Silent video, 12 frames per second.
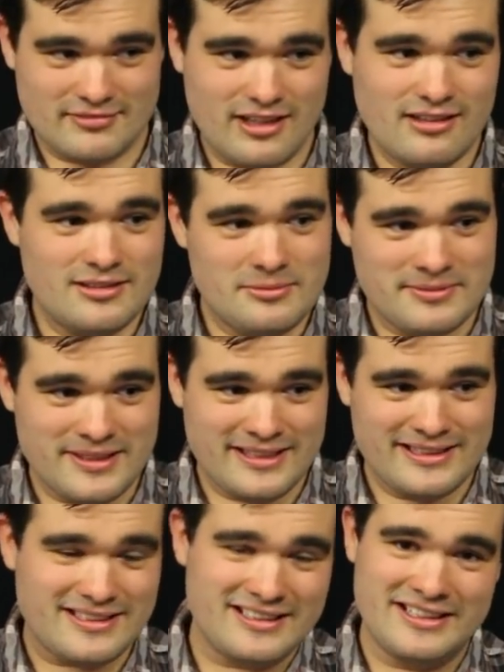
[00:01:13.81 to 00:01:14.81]
I'll
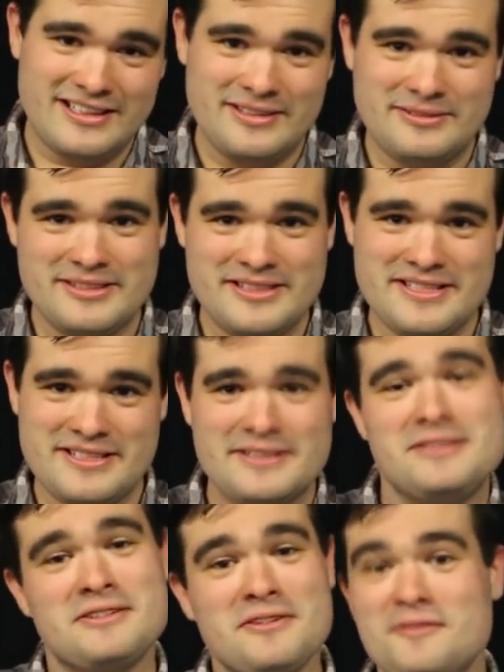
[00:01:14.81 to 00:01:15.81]
admit I was a
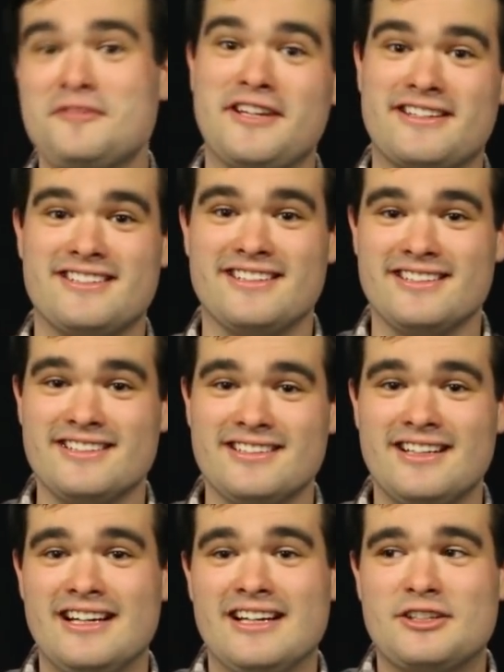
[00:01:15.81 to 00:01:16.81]
little
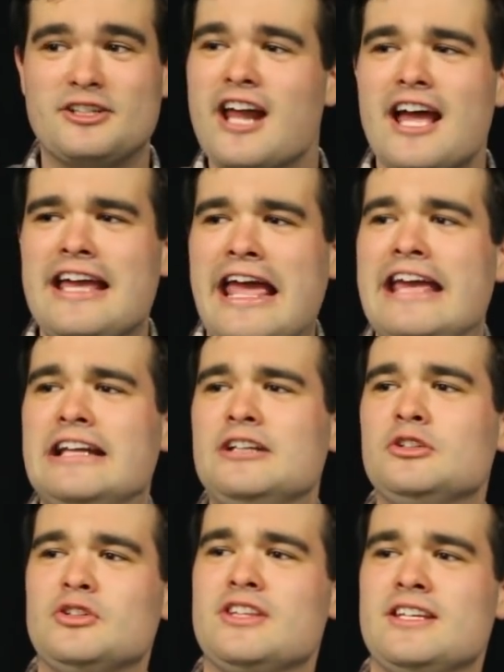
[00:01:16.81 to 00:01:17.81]
conflicted. Could I
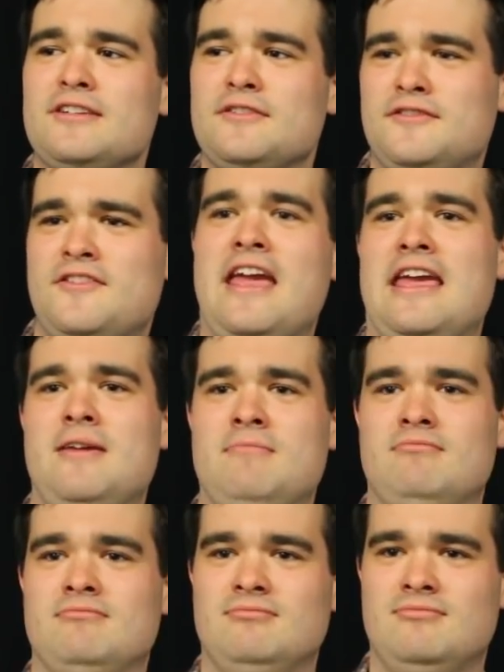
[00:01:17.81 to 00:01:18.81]
handle the
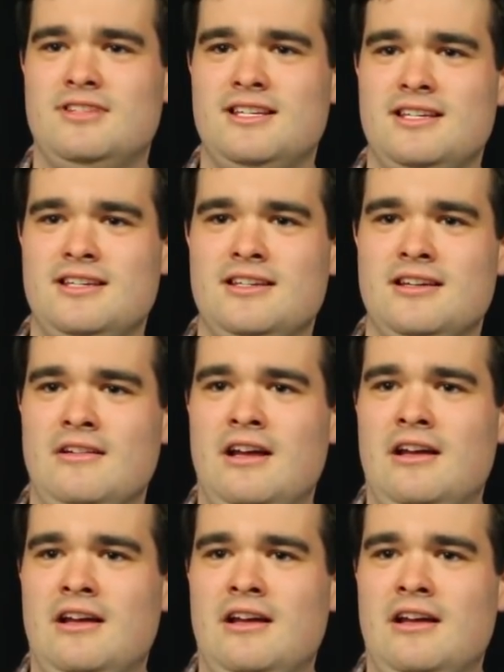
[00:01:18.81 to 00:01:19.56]
fame, the,